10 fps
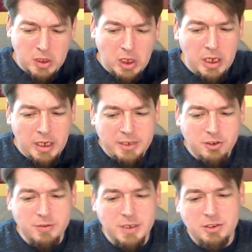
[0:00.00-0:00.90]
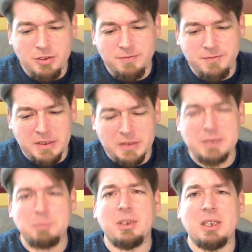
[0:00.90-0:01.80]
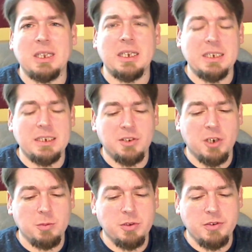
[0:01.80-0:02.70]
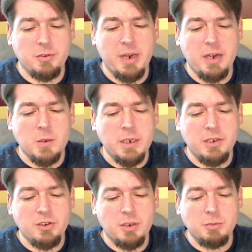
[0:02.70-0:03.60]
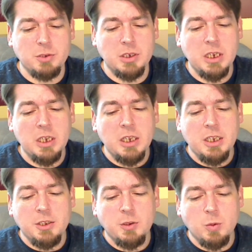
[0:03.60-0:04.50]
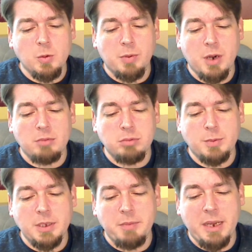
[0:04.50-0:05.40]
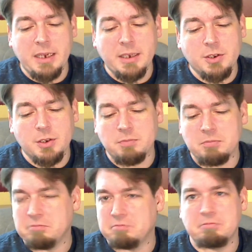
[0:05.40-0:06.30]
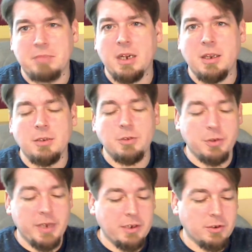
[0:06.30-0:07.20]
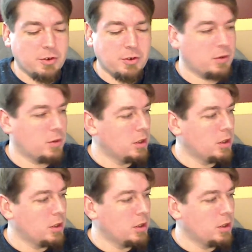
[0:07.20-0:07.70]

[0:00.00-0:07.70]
it's very polite in terms of its battery consumption. You will probably make it, I don't know, 2 days or so.